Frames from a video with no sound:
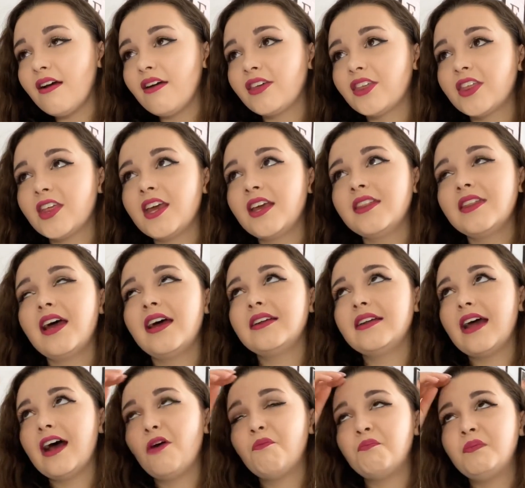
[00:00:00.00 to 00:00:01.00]
a thing
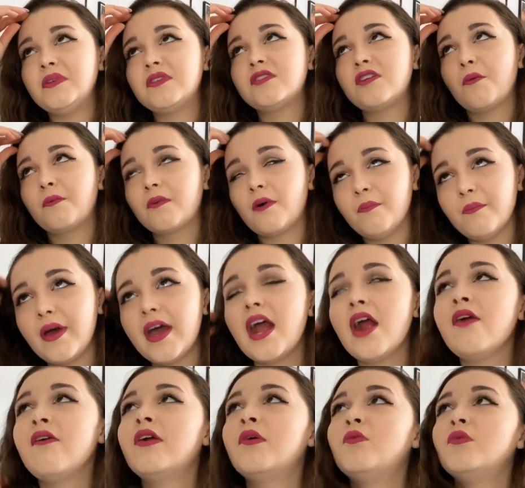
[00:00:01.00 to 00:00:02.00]
that helped me stop
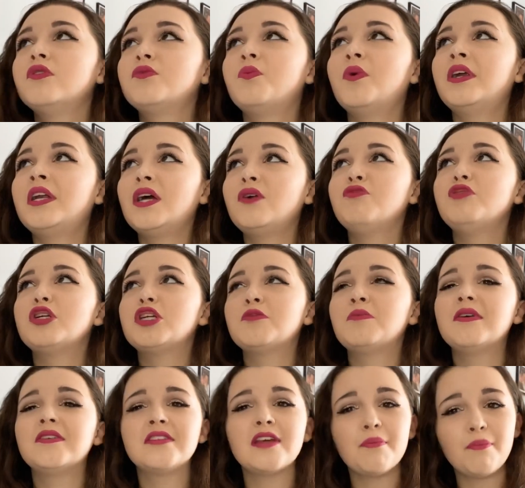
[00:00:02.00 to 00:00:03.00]
comparing was when I reached
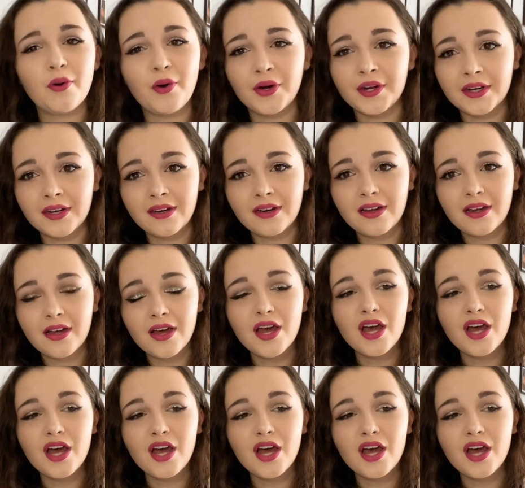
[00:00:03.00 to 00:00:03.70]
my set point.